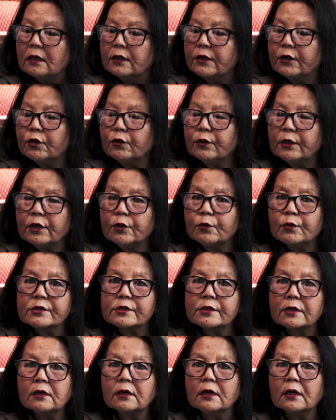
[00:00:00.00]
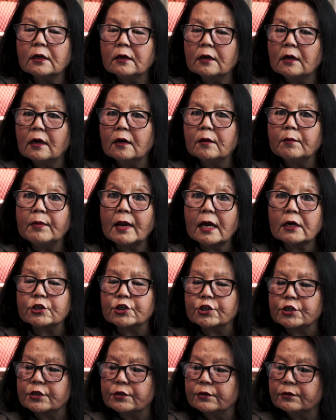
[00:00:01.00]
He was a little
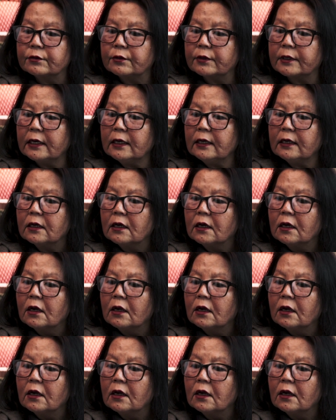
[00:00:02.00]
blushed, okay?